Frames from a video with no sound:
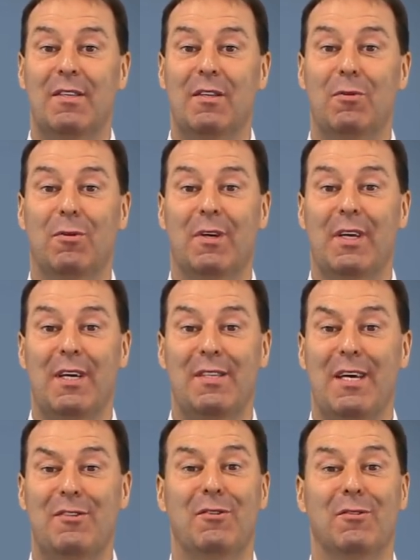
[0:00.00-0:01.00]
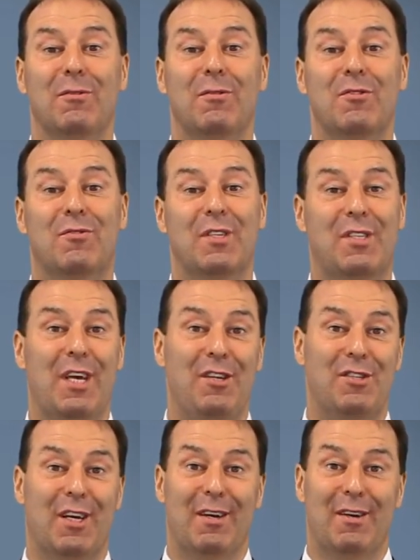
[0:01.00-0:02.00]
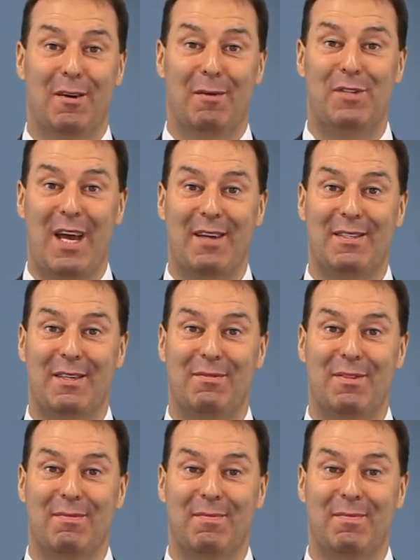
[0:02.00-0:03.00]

to the organizational strategic objectives.